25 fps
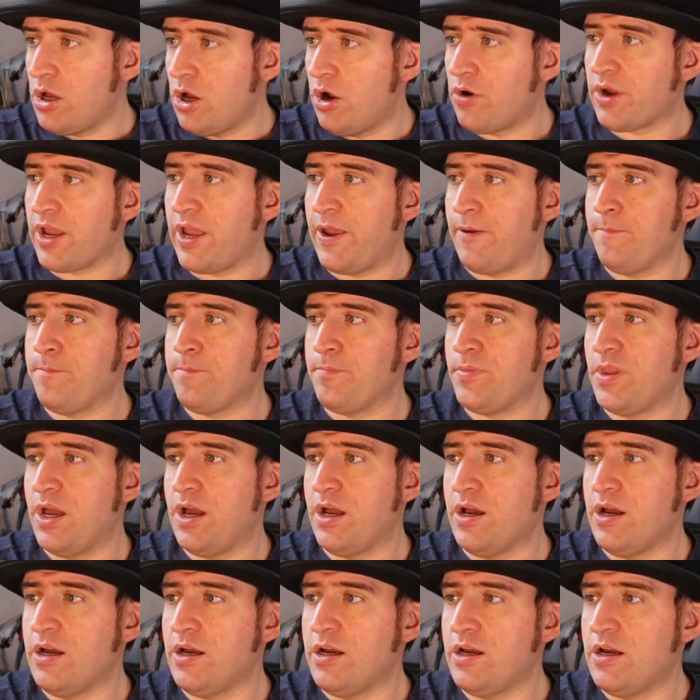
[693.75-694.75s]
Okay,
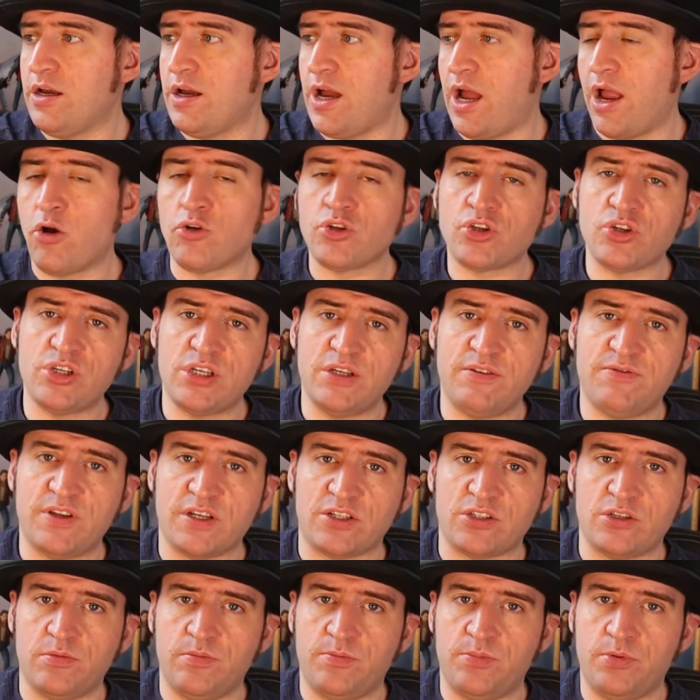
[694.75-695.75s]
I also did
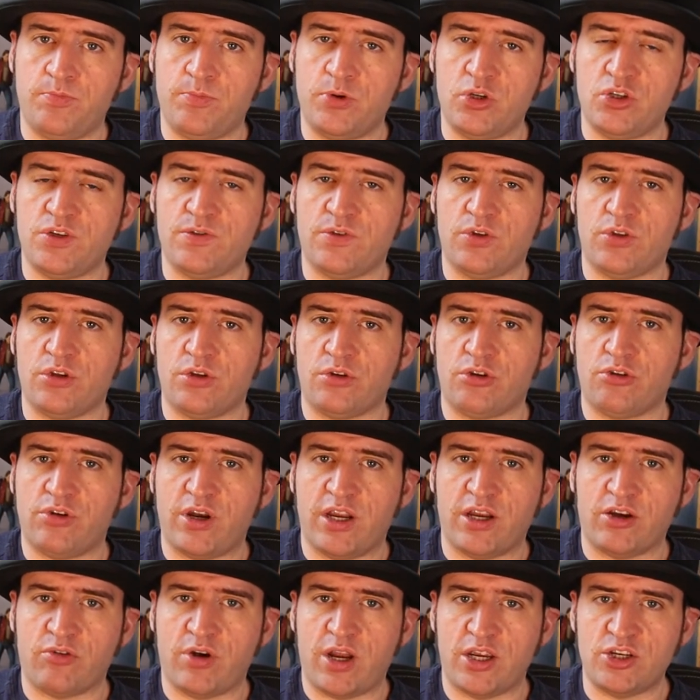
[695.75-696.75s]
fix a bunch of other
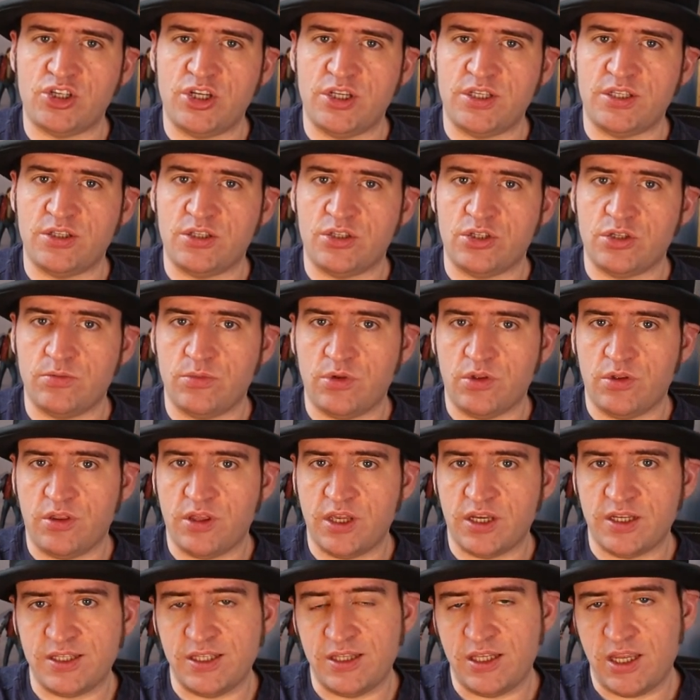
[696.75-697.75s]
crashes and some other
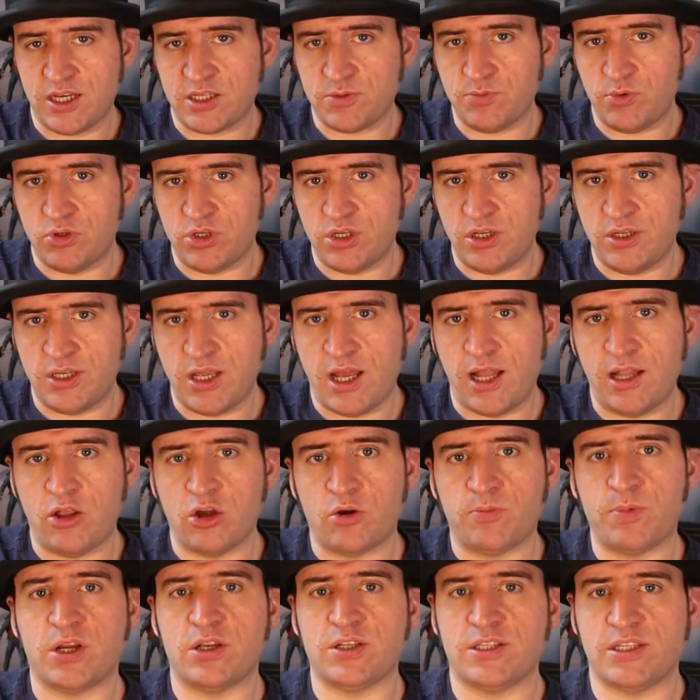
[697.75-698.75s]
things in the export
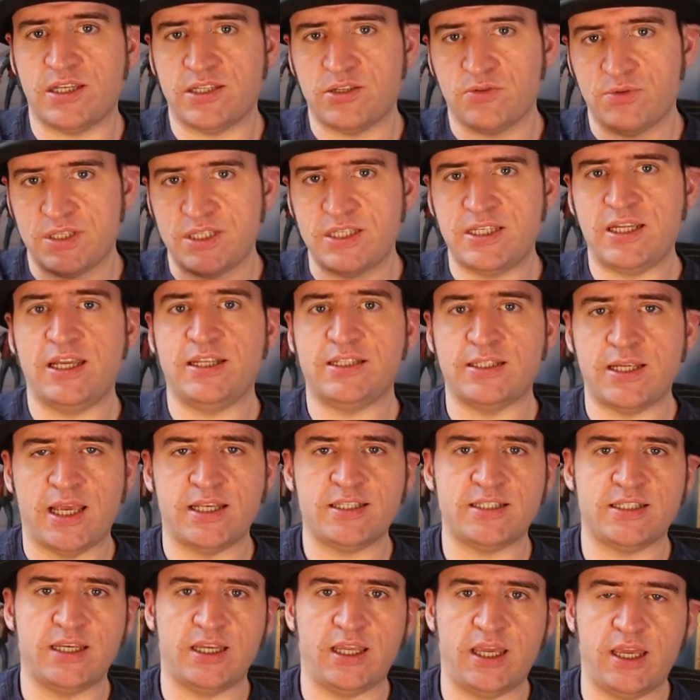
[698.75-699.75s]
dialog, because as I was
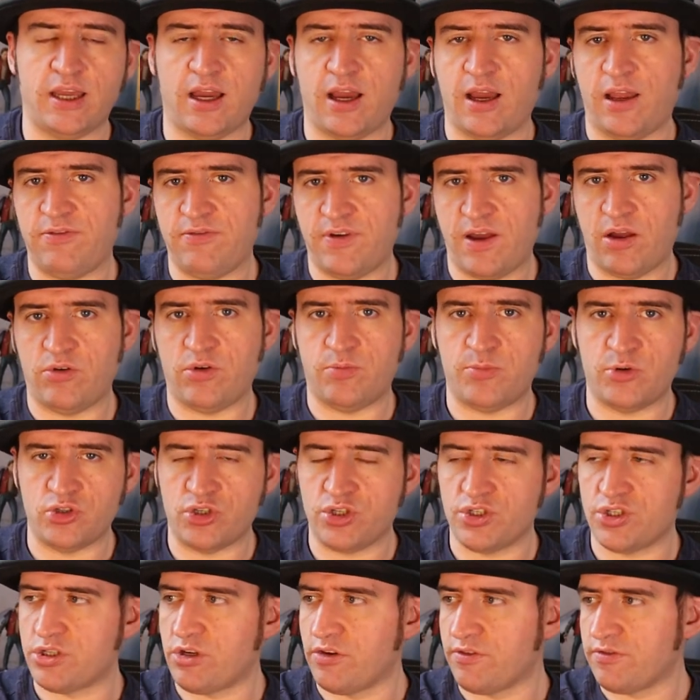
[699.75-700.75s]
testing it, I found a
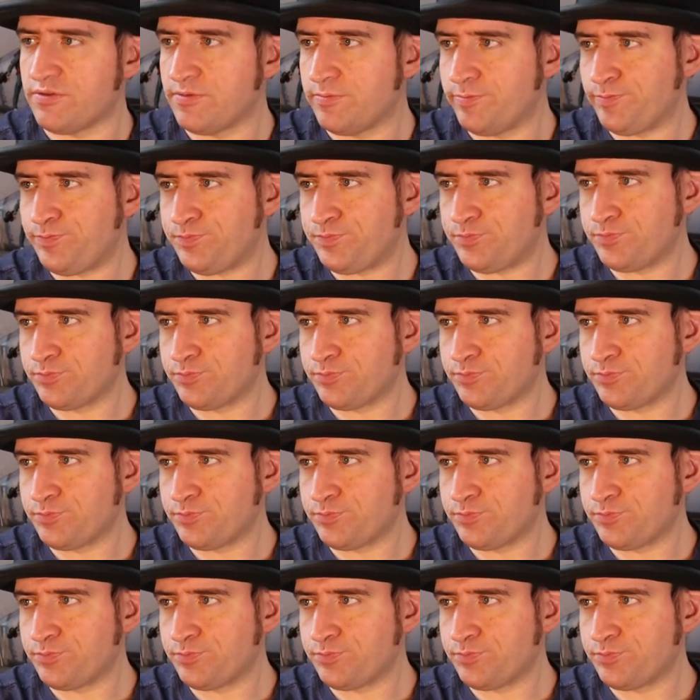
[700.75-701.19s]
bunch of stuff.